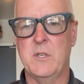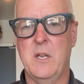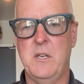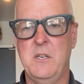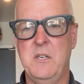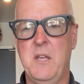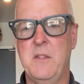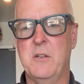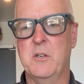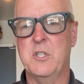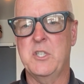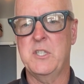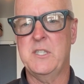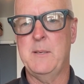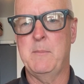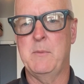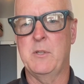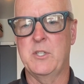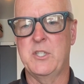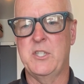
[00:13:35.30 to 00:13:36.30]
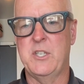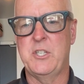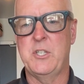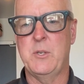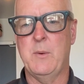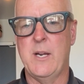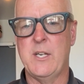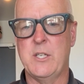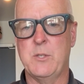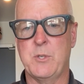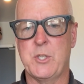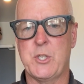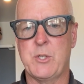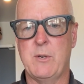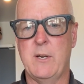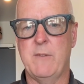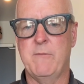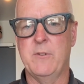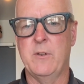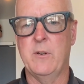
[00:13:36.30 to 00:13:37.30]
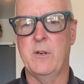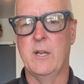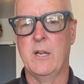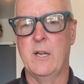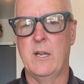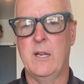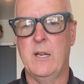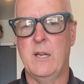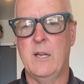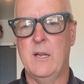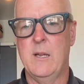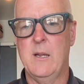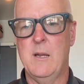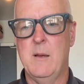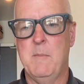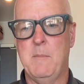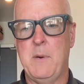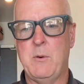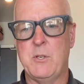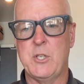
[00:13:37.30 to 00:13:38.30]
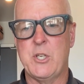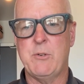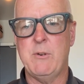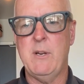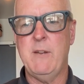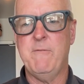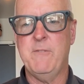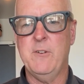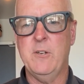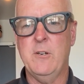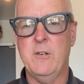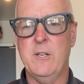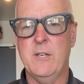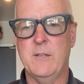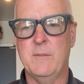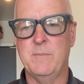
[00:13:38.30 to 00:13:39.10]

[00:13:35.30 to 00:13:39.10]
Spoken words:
Another similar situation with street food. But with street food,